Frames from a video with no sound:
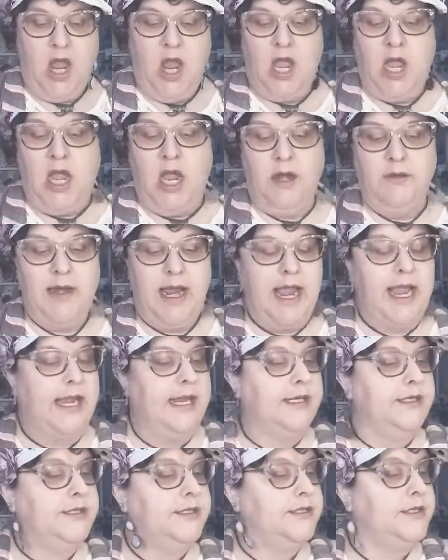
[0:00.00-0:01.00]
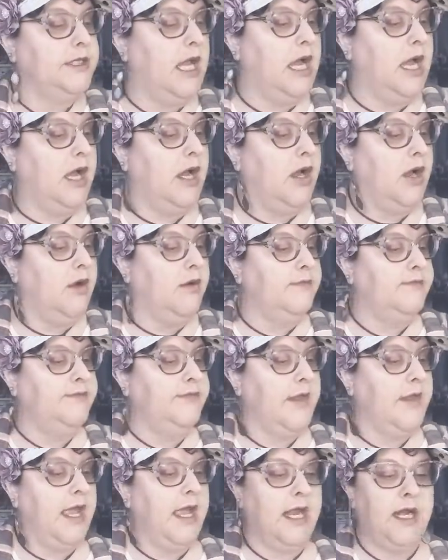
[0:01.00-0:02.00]
All right, so
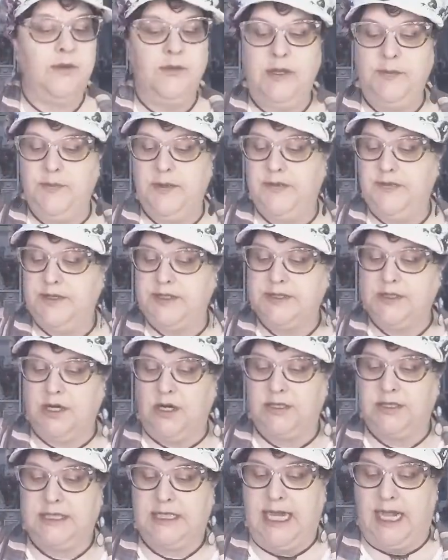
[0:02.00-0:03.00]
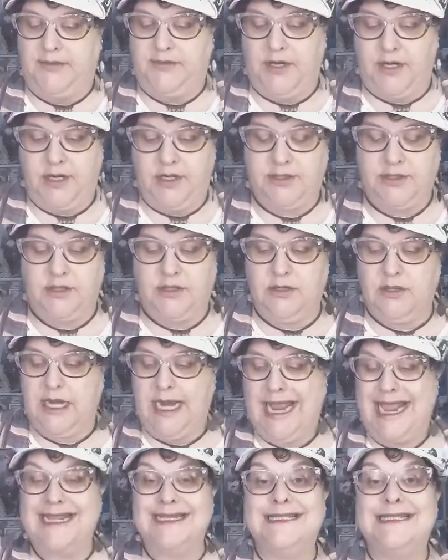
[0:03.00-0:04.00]
how do we put this card together to
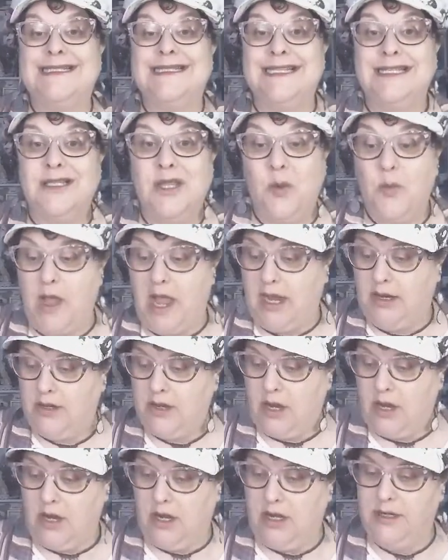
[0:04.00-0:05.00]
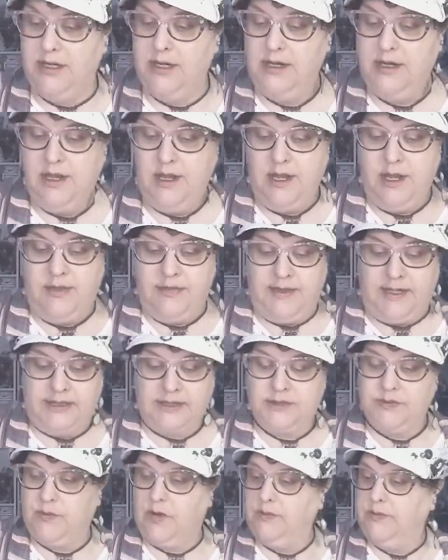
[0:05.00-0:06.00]
create a silhouette card?
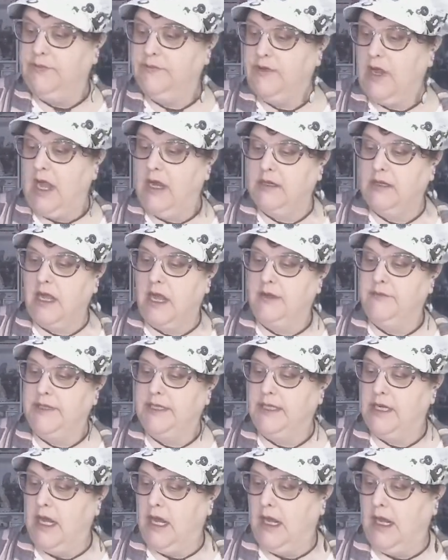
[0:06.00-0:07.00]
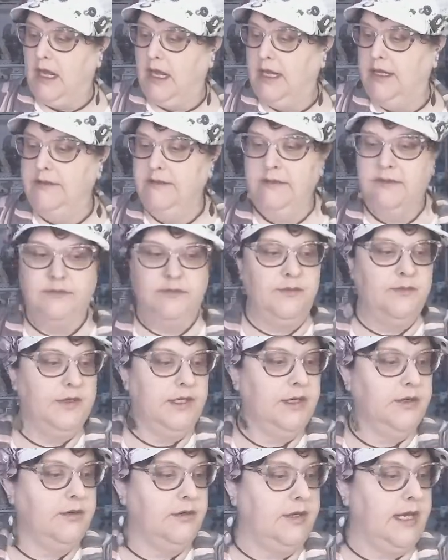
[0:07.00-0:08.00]
That's what we've got going on. We
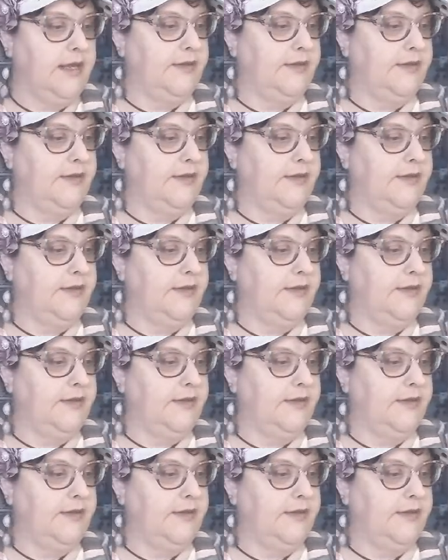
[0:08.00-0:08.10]
want to create